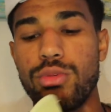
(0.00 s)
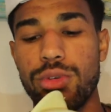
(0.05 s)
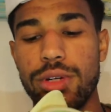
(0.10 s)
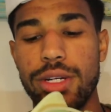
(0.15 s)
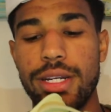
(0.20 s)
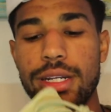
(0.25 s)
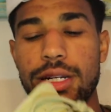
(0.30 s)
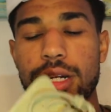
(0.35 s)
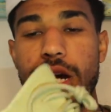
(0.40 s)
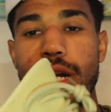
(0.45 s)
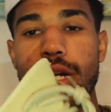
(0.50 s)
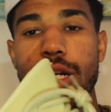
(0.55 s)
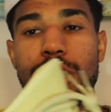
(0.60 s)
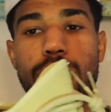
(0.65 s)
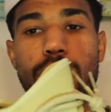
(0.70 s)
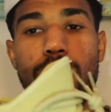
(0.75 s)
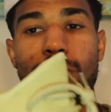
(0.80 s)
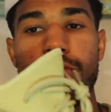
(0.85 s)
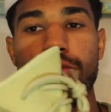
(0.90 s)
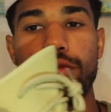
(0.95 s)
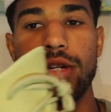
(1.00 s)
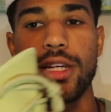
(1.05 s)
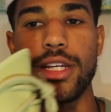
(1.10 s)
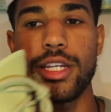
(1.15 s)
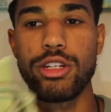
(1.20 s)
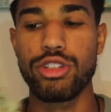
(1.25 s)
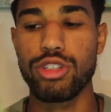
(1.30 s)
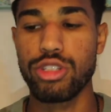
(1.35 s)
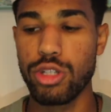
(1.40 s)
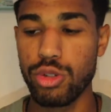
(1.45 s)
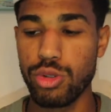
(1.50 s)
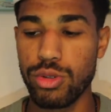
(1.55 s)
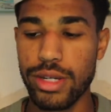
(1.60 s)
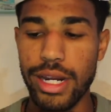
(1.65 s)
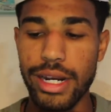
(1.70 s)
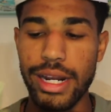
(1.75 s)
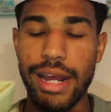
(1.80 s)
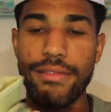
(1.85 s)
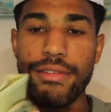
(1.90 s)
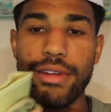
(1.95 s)
written on it over here, so you
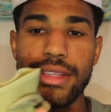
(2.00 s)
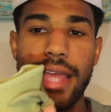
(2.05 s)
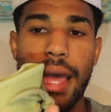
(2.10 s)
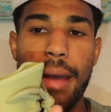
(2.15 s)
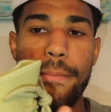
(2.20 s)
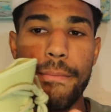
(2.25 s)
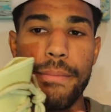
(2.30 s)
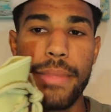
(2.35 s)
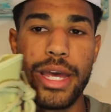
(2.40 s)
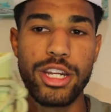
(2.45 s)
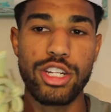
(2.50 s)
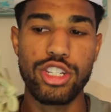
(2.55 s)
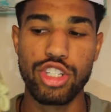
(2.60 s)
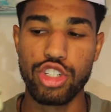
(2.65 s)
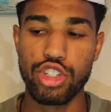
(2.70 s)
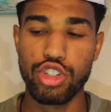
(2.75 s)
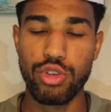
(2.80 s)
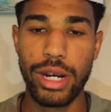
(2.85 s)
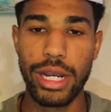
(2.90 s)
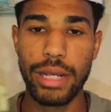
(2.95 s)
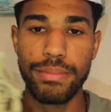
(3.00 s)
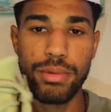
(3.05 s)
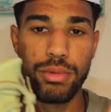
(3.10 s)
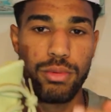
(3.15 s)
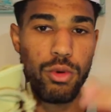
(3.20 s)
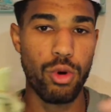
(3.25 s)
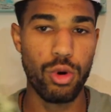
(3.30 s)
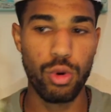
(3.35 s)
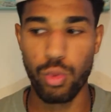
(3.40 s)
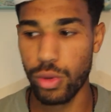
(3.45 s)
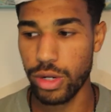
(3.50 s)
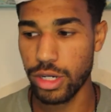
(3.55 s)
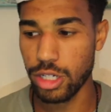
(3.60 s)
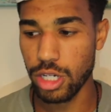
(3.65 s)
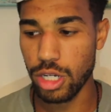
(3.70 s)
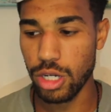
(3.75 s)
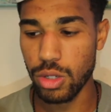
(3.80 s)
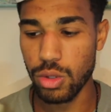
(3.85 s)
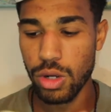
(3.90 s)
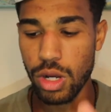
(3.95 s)
kind of have like that mesh stripe or
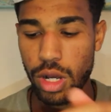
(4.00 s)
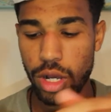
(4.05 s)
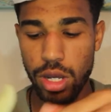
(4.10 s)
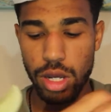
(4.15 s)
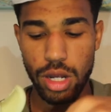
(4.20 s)
window